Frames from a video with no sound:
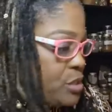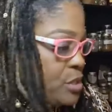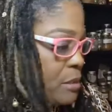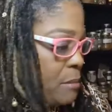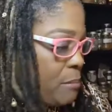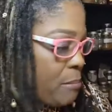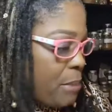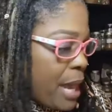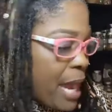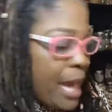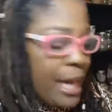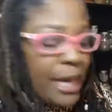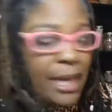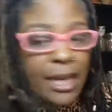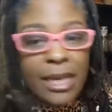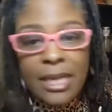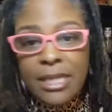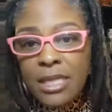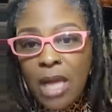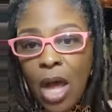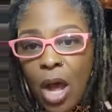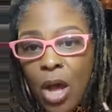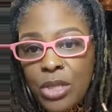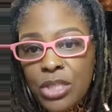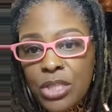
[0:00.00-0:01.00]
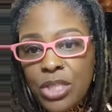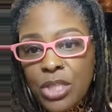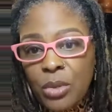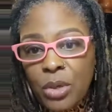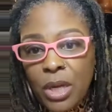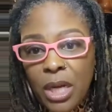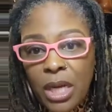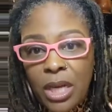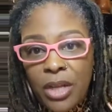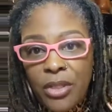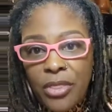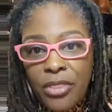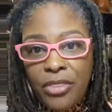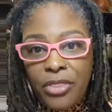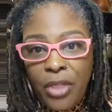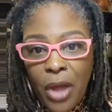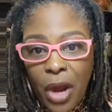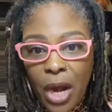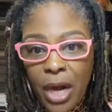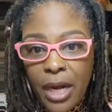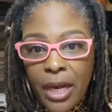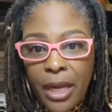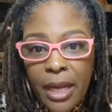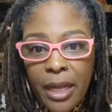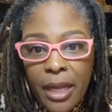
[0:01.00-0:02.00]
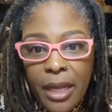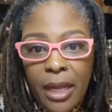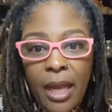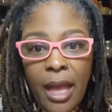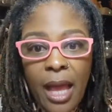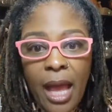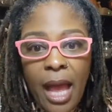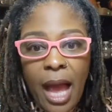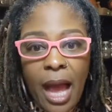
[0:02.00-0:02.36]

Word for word: the body. It's also a cathartic.